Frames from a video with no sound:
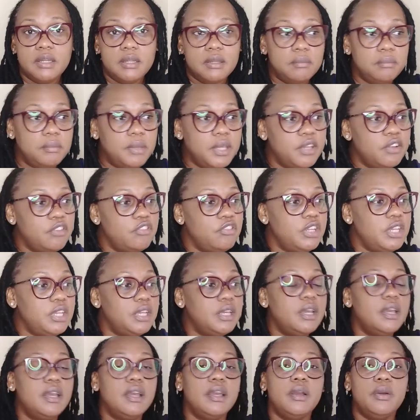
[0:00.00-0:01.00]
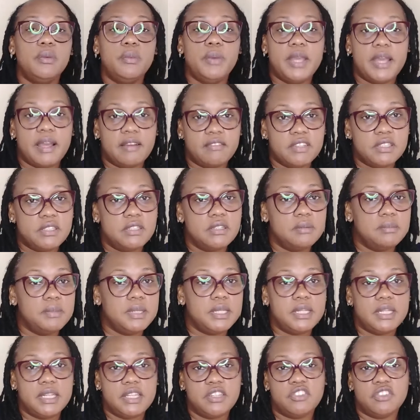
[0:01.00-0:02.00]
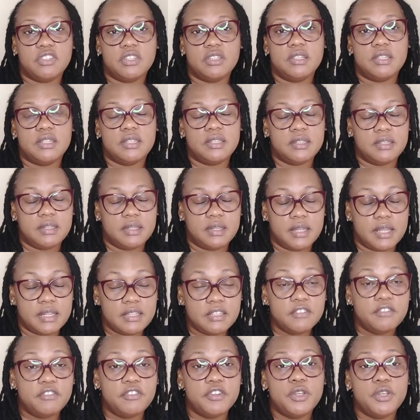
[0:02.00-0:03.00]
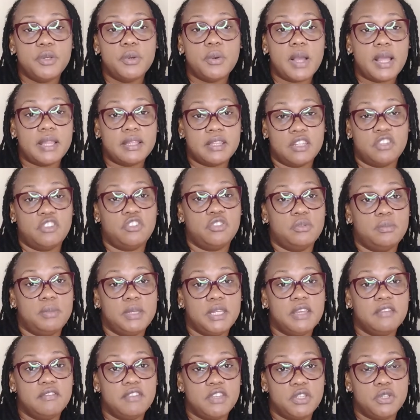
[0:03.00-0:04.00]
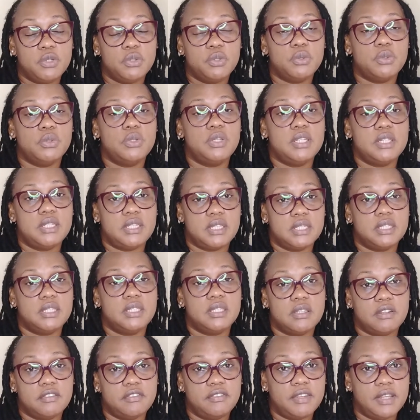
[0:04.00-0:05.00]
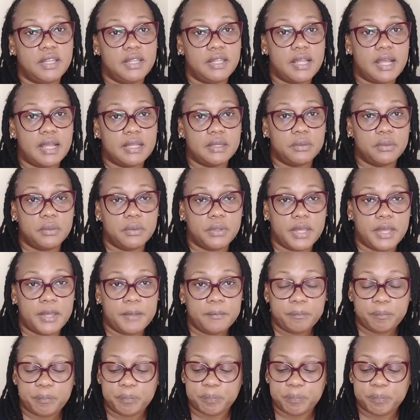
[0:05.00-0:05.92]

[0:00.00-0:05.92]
Mary, we have a termination letter for you, and they should be giving you notice and stuff like that. Okay.